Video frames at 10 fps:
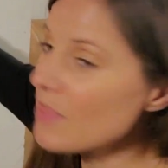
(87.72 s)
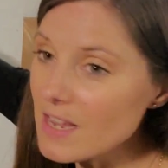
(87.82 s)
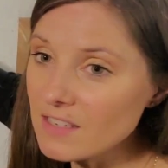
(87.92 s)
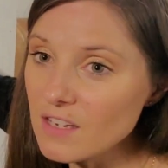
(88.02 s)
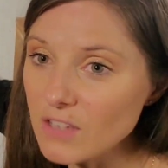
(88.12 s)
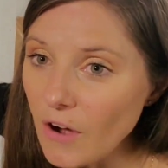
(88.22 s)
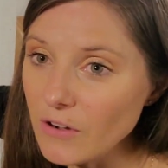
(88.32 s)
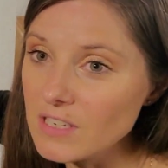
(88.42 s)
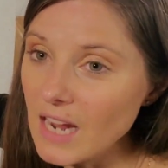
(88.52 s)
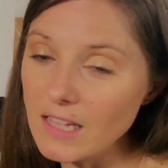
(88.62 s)
this is our
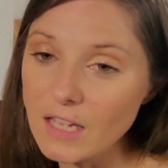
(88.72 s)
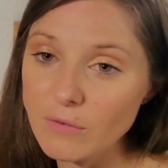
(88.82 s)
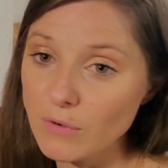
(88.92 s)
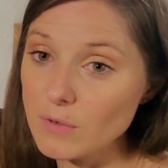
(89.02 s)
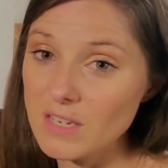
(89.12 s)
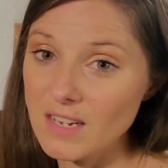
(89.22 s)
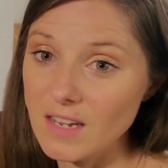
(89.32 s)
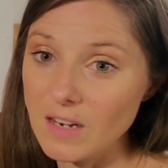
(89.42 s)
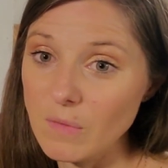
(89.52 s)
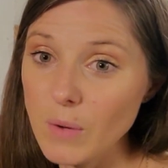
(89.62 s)
daily
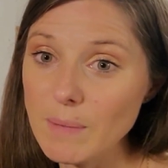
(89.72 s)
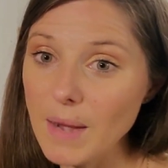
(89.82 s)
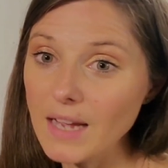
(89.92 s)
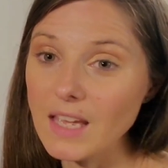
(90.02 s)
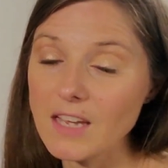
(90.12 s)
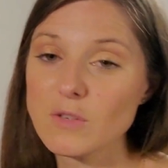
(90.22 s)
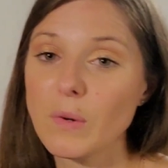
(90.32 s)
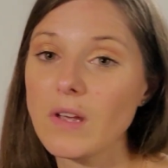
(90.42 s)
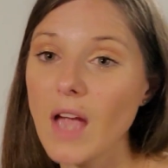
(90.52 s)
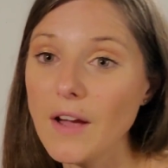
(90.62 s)
routine. When my kids
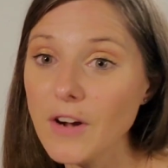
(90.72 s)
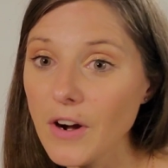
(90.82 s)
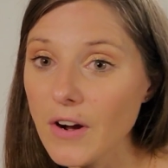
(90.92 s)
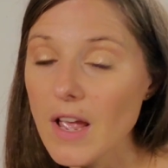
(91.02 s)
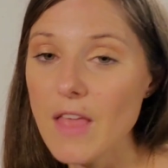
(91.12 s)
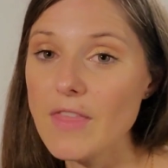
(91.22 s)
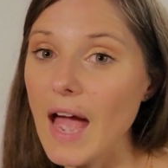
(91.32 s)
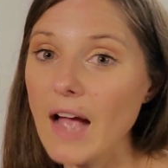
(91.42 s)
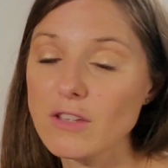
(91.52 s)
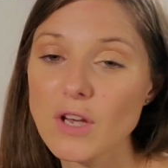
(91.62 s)
were younger,
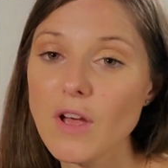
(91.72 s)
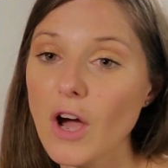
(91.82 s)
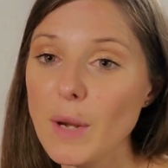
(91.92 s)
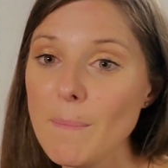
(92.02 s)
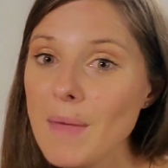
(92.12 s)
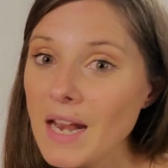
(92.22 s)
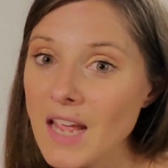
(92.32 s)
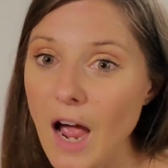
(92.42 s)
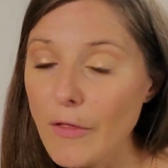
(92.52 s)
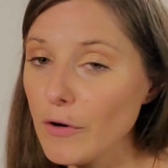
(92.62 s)
that took on
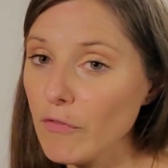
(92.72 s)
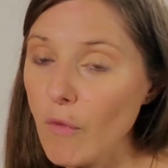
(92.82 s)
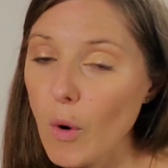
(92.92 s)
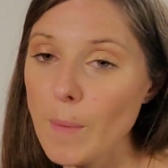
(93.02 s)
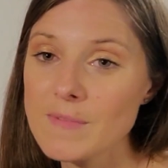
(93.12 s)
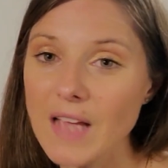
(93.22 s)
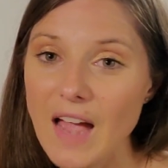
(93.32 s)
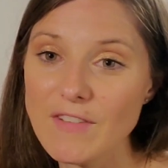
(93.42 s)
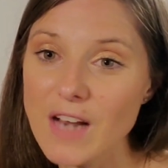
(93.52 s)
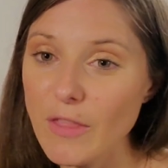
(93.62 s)
many other forms.
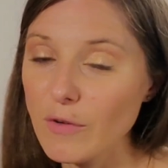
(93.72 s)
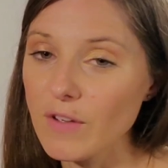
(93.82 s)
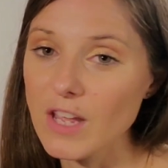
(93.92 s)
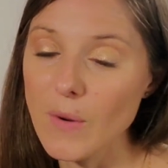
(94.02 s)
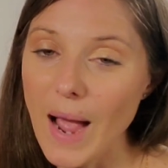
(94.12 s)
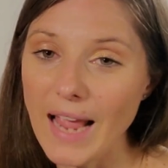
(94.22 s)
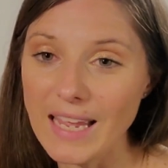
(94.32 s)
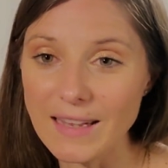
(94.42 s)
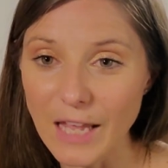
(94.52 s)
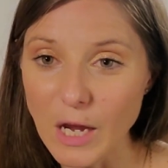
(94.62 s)
I have another video I
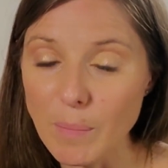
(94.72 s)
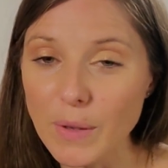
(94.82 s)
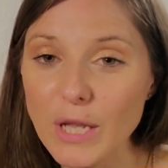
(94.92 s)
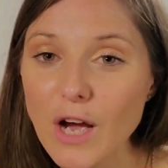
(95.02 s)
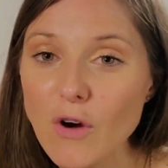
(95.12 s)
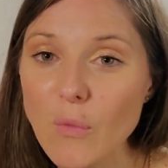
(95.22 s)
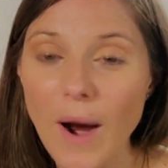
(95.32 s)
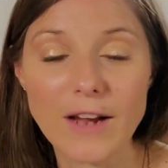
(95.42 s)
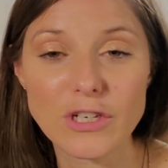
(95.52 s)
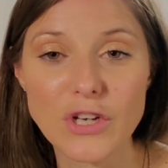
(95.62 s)
can link below
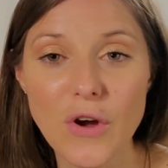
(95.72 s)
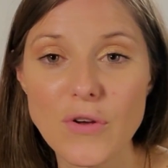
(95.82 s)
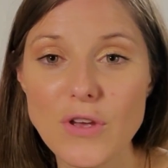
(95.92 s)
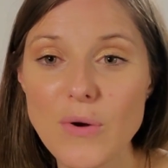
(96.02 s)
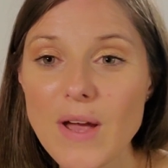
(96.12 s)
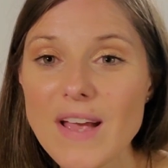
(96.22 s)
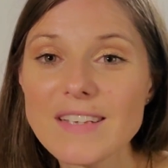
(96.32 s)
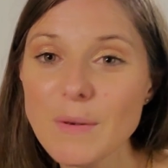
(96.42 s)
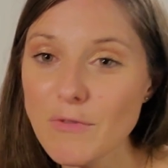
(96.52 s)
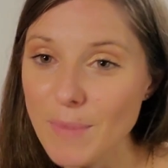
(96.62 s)
where I show you
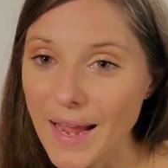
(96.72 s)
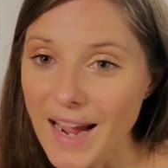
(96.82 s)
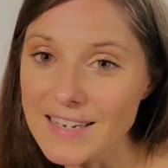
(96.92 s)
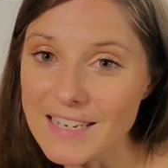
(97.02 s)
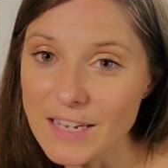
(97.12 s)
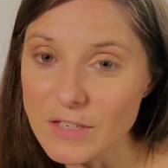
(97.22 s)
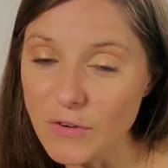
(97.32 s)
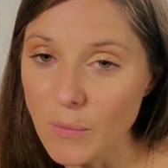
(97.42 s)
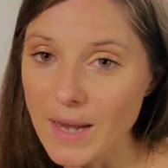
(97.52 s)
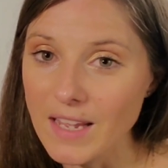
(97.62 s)
some of my ideas
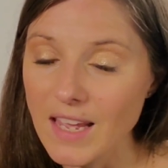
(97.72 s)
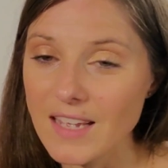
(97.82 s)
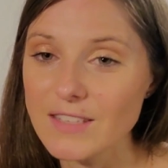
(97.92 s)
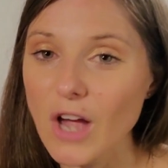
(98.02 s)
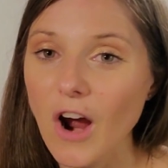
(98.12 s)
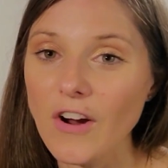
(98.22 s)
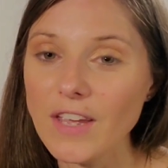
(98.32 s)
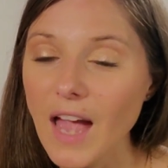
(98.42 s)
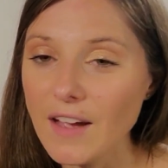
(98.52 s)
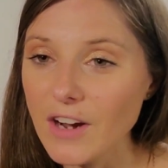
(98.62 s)
for when kids are
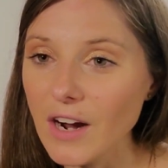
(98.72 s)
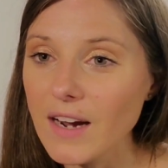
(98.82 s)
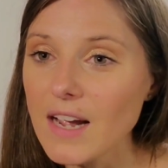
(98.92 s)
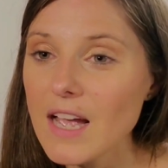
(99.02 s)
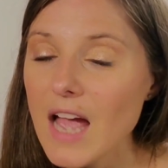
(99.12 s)
younger,